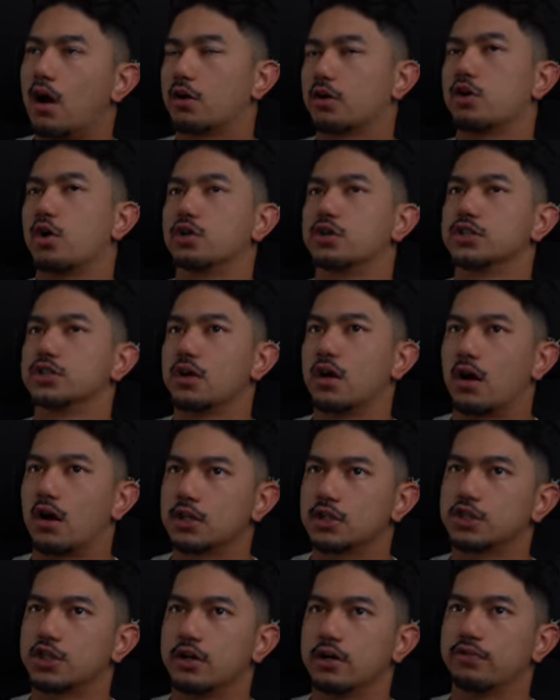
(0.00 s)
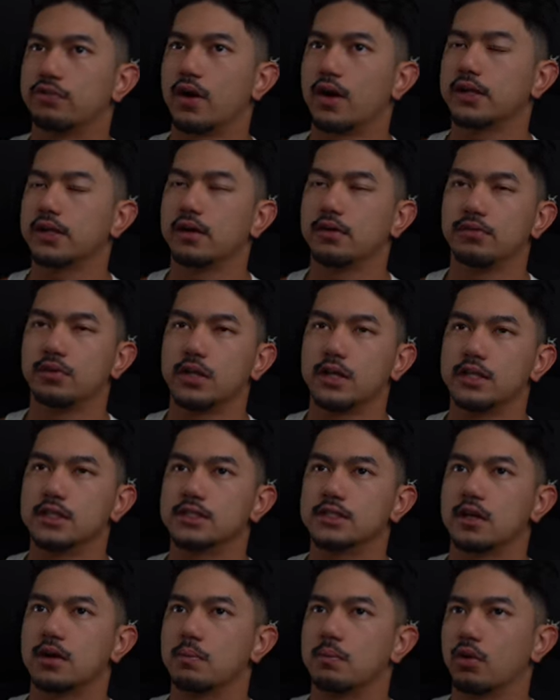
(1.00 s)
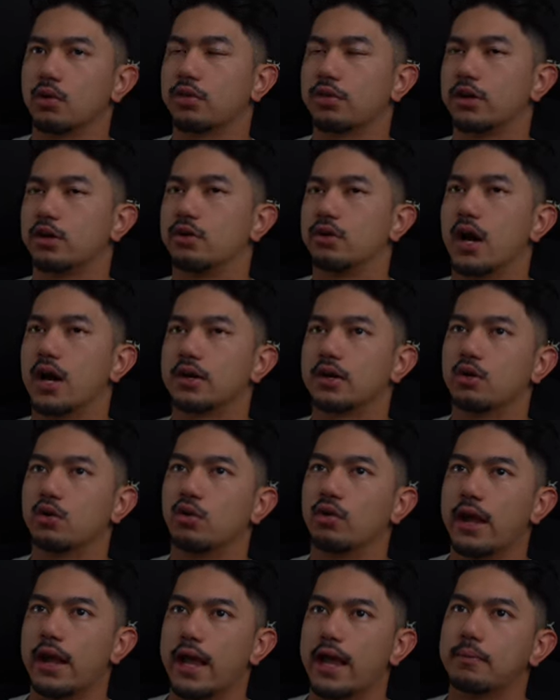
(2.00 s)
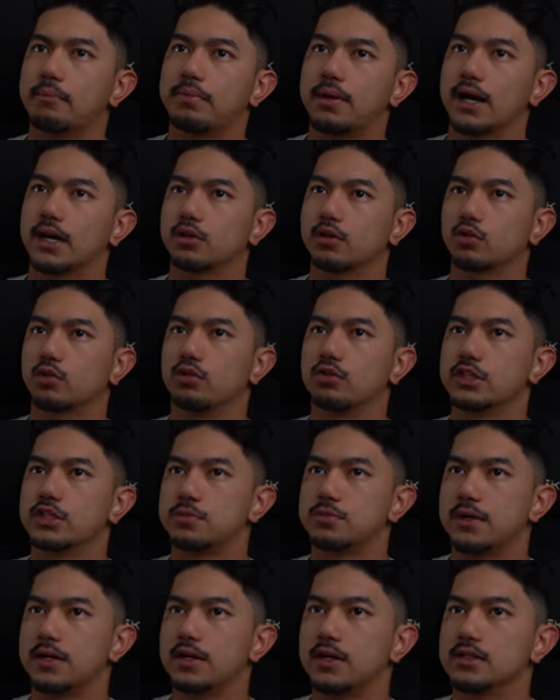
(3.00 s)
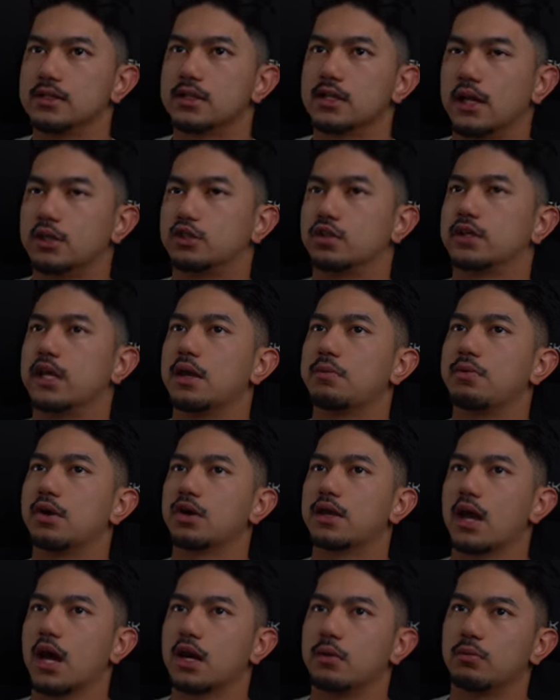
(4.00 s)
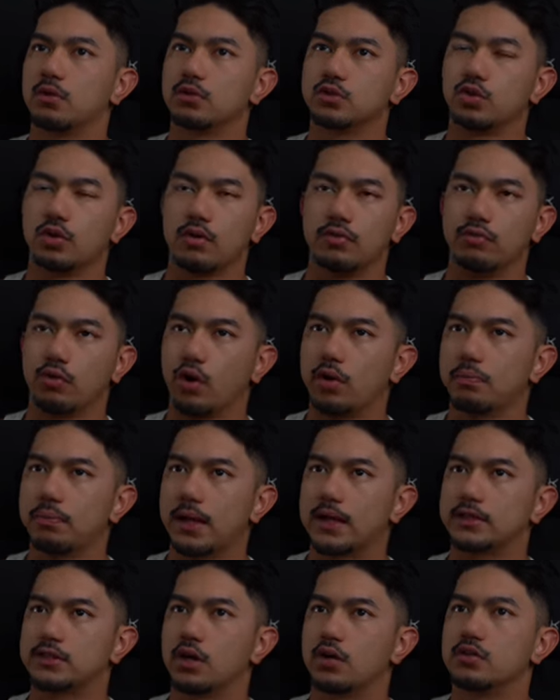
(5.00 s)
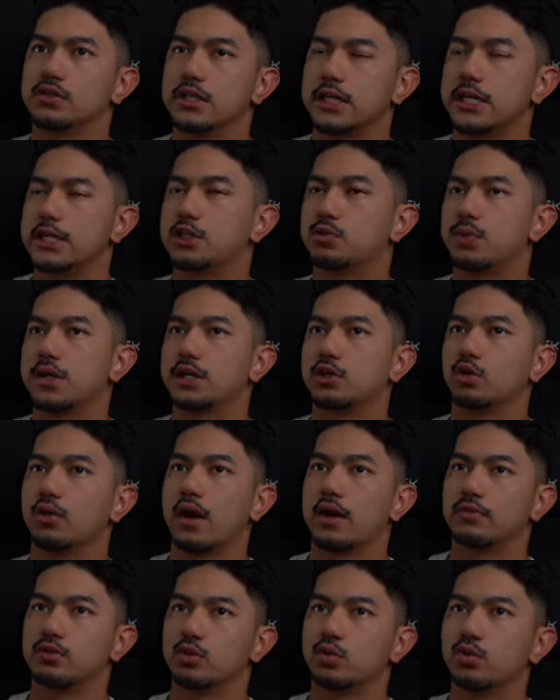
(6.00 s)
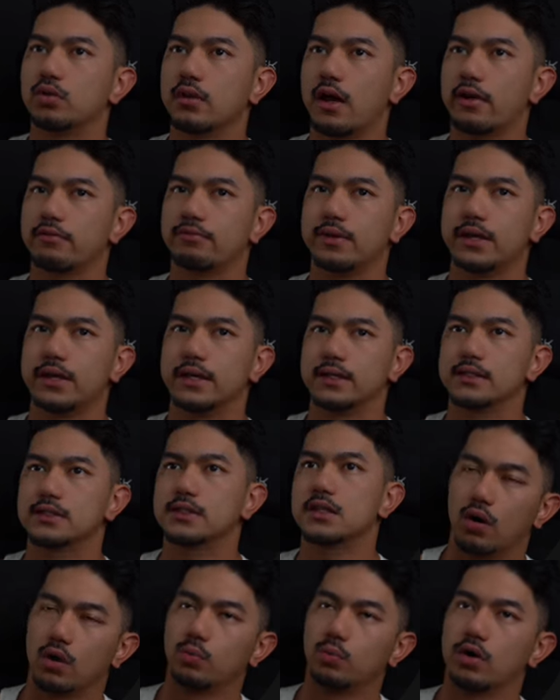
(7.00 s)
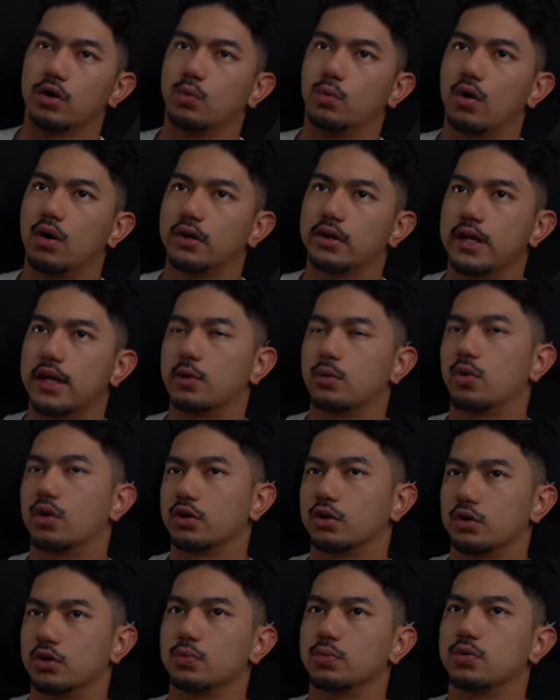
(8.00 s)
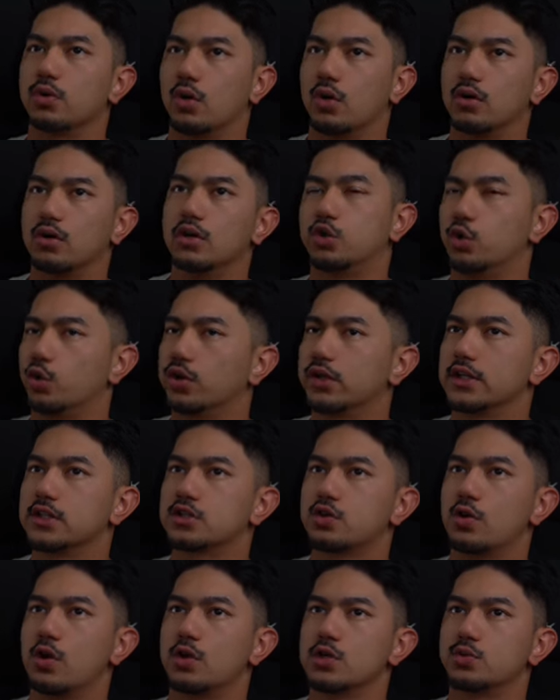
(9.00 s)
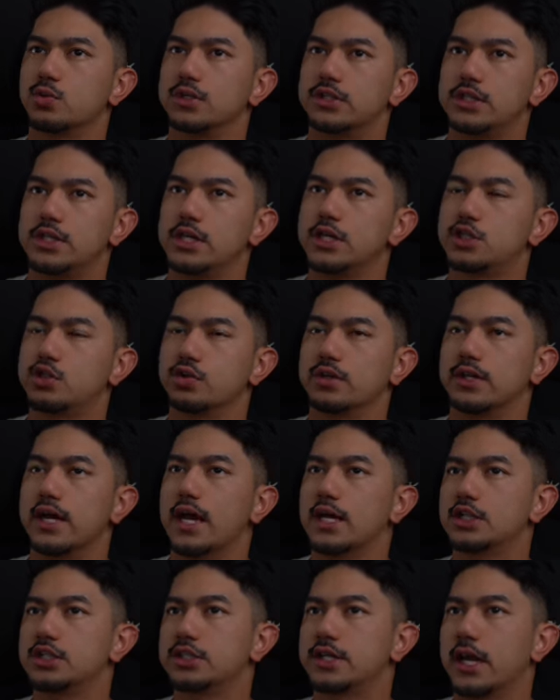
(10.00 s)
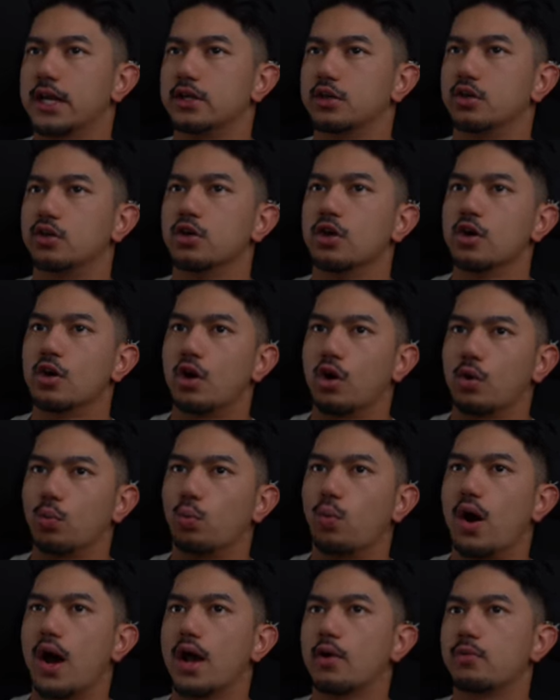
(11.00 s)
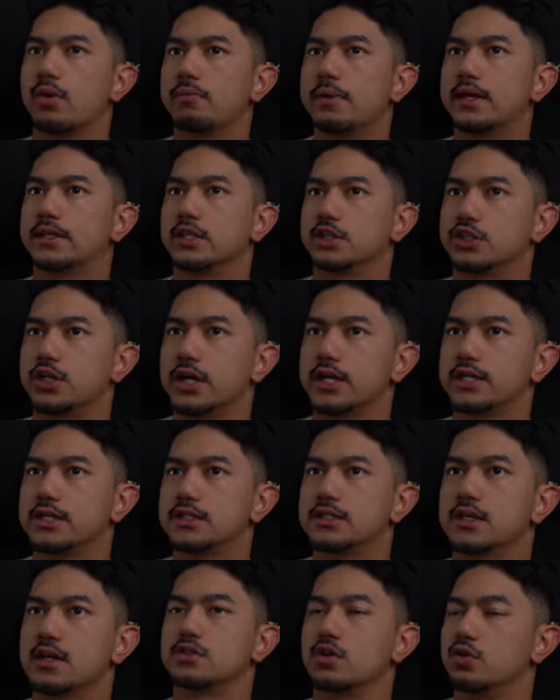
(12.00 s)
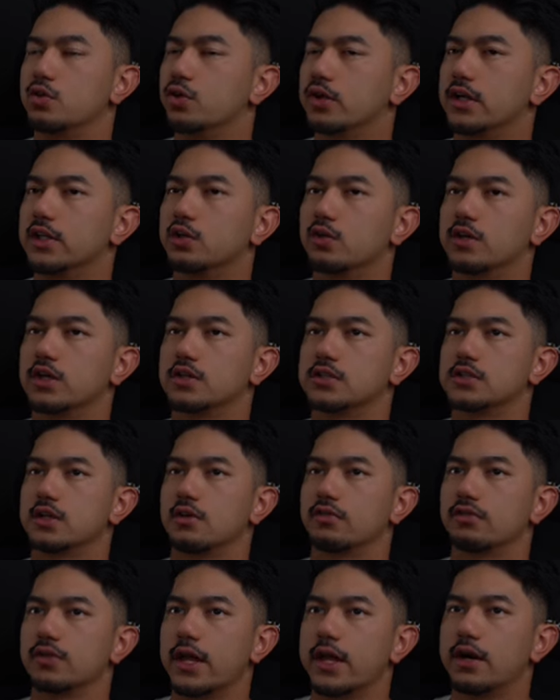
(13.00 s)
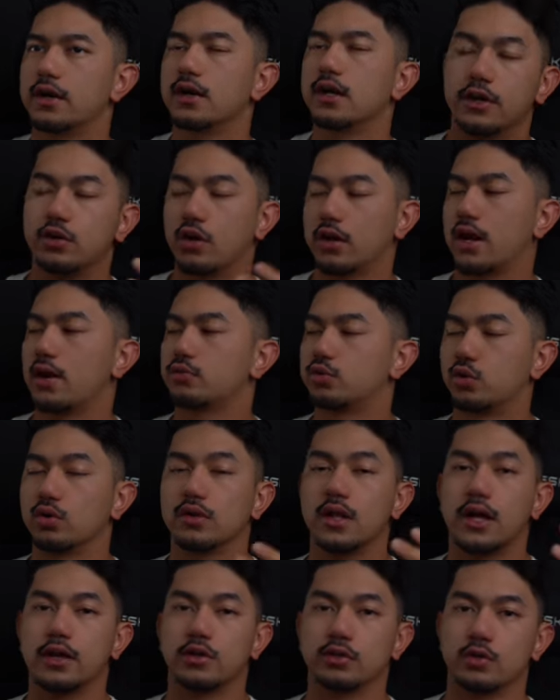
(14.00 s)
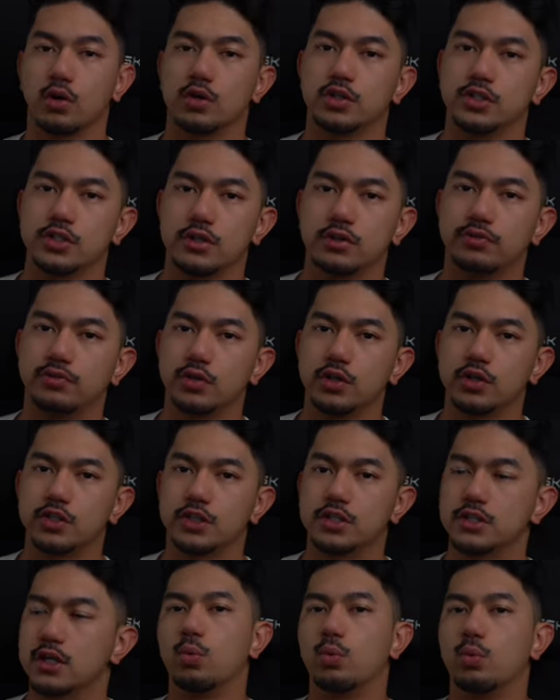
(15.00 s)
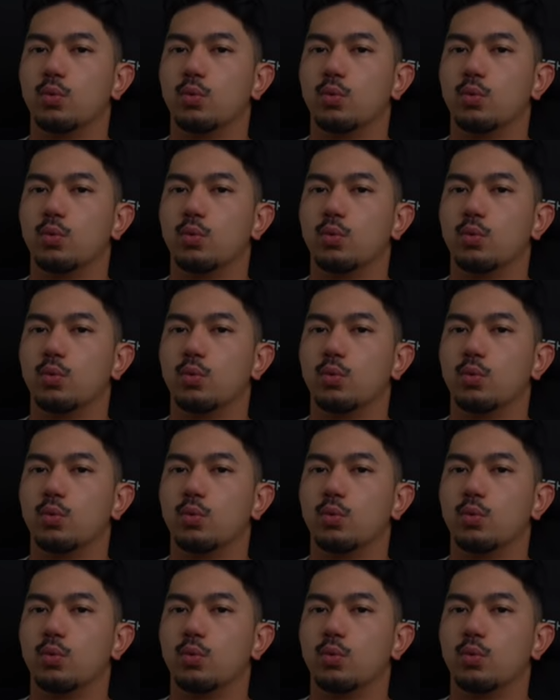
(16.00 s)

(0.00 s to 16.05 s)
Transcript: Our coaches are certified, giving you insight on both theoretical and practical experience. And to keep you accountable to avoid plateaus, each week you'll have two live meetings, one one on one and one group call. During these calls, we teach you and educate you on why we make the changes so you can do it yourself later and not have to rely on coaches in the future.